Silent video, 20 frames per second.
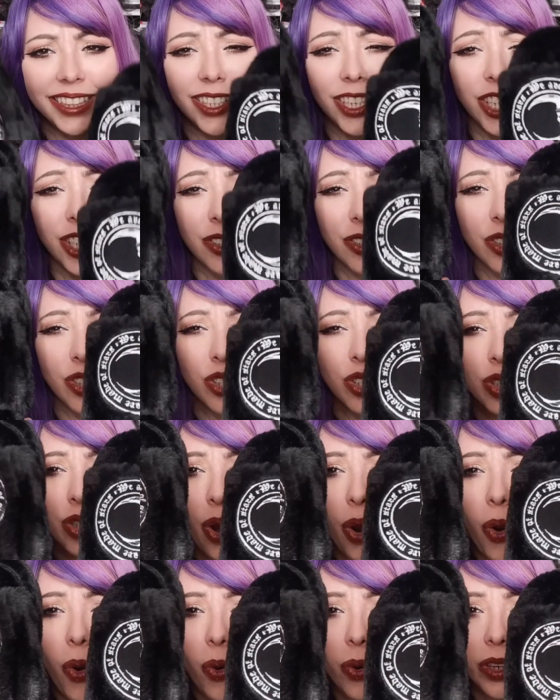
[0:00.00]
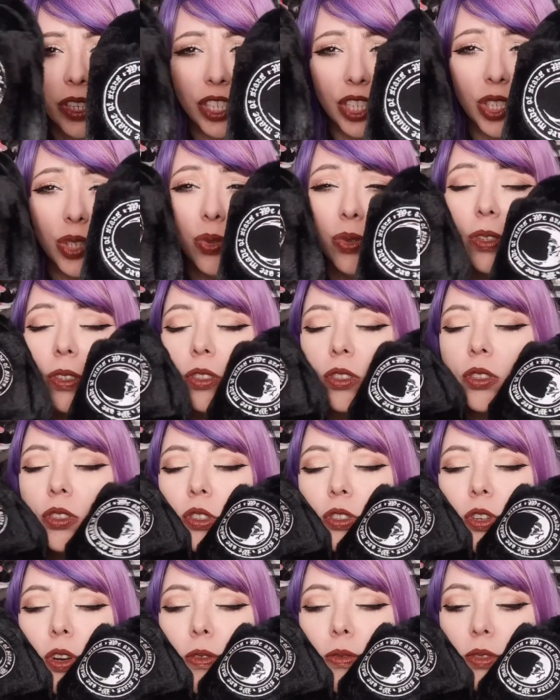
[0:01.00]
They are so cute. They're
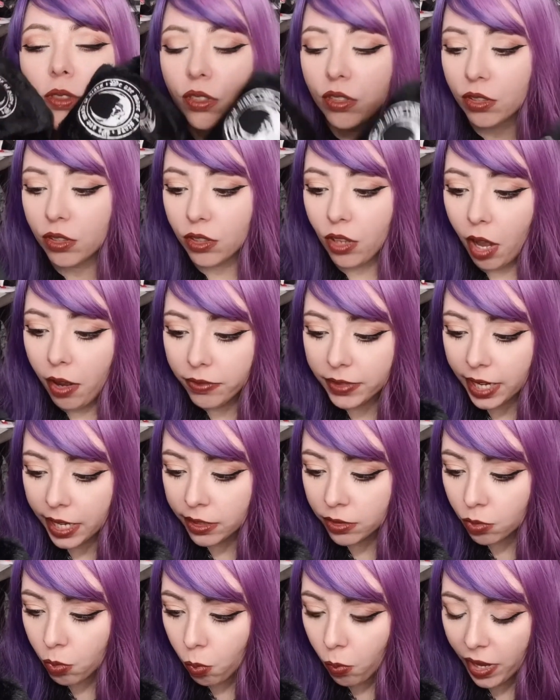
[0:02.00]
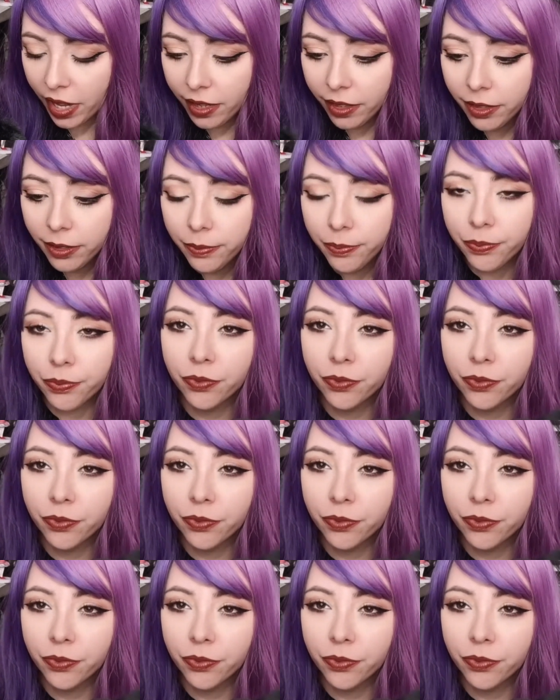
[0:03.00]
so soft as well.